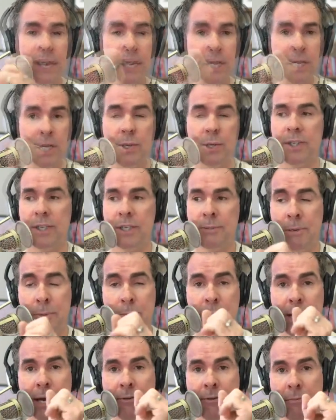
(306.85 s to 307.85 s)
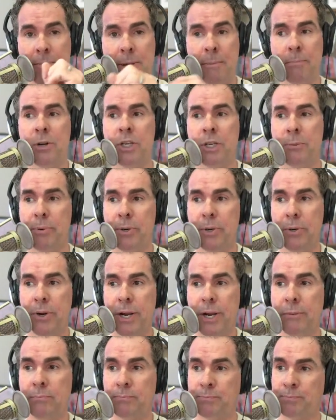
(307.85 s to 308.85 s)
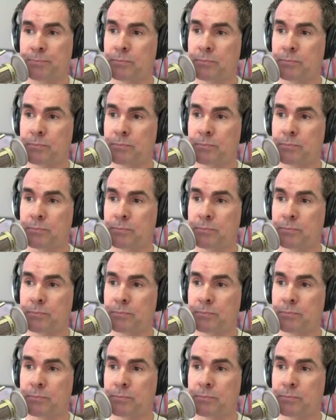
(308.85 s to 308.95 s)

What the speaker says: coaches, maybe you have a membership program.